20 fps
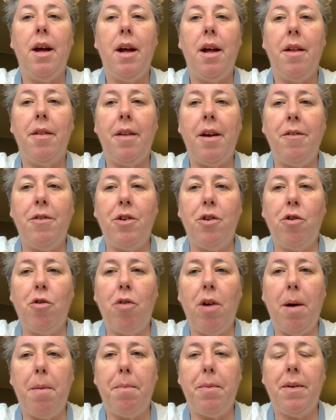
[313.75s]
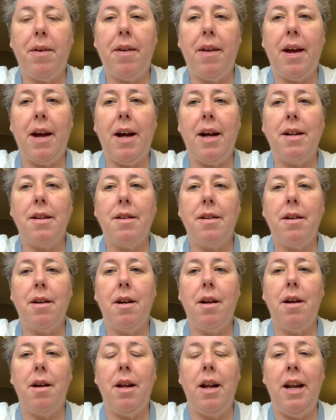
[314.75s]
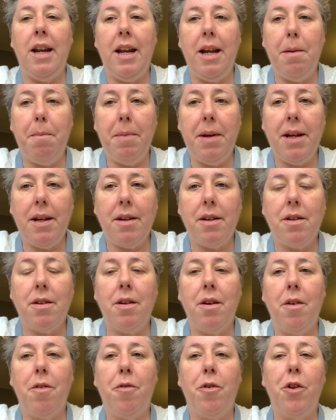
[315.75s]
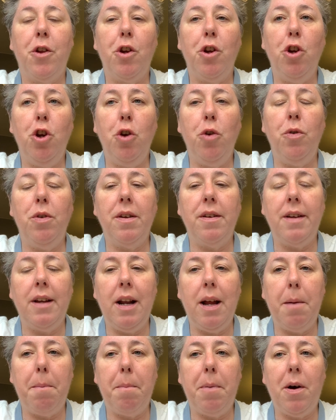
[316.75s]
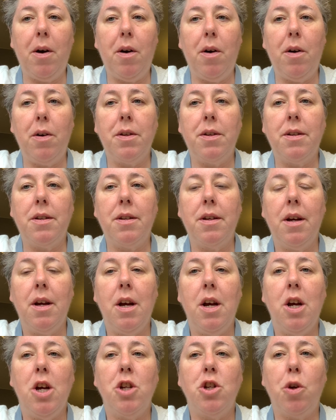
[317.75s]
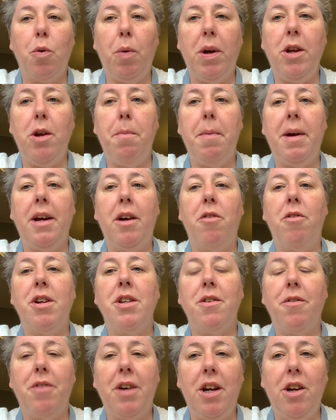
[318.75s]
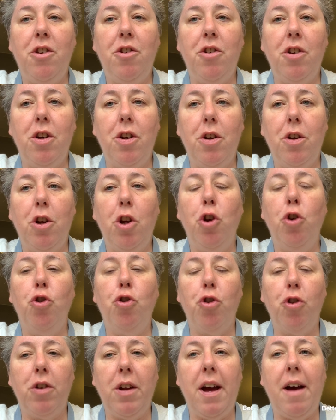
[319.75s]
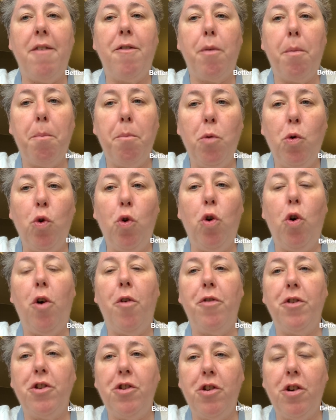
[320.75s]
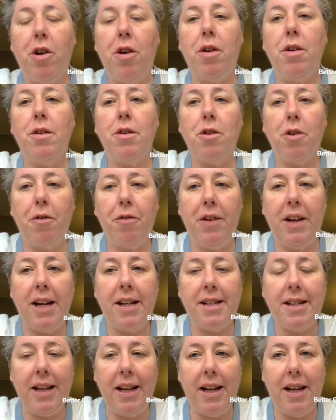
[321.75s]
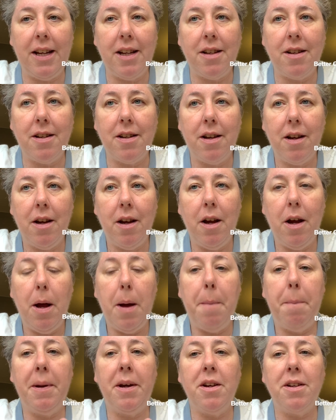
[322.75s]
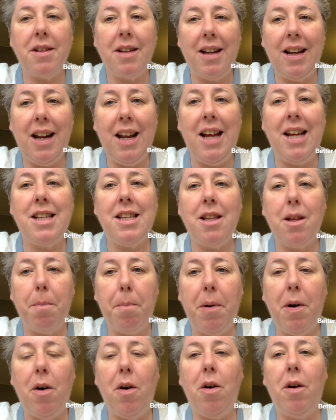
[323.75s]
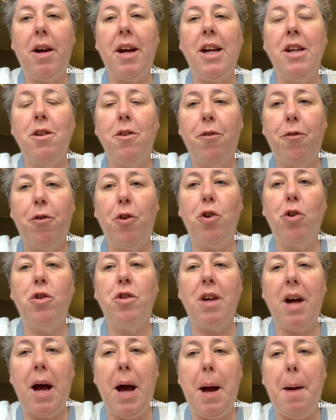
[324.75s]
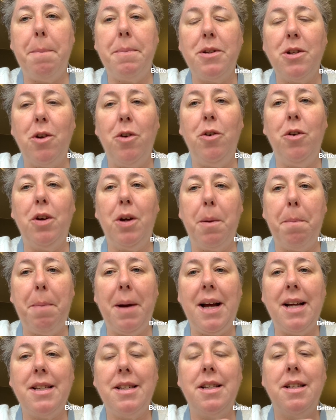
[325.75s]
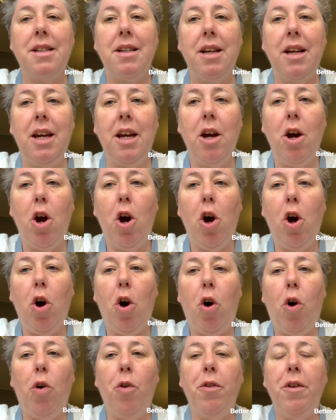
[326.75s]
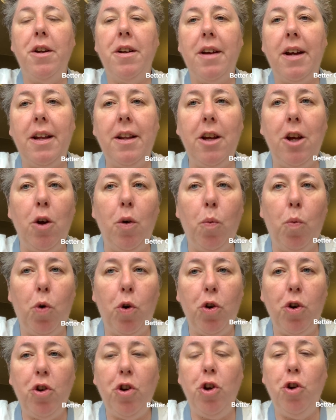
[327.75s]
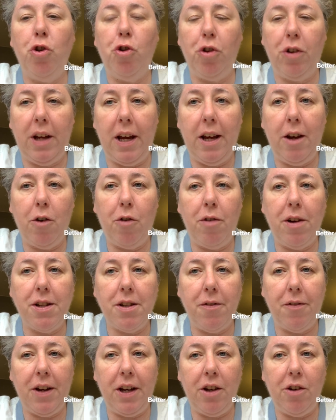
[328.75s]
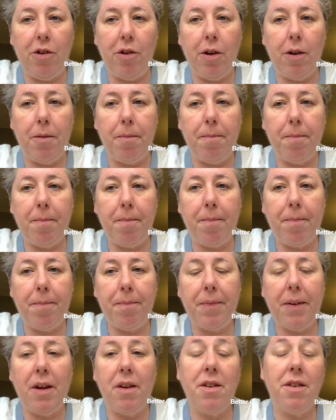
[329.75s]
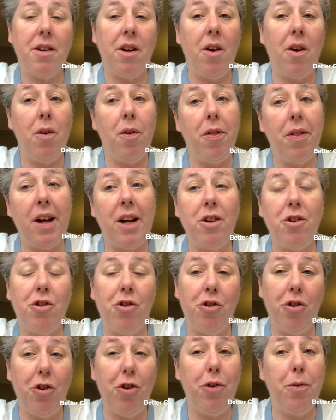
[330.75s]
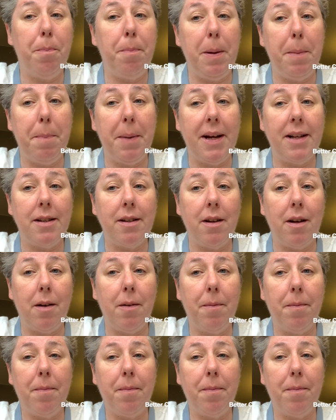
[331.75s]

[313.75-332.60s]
They've scrapped that limit for the new Disneyland pass. So when you make a reservation, you should have more of a chance of getting it, because unless the park is full to absolute capacity on the day that you want, you should get your reservation. So that should be better.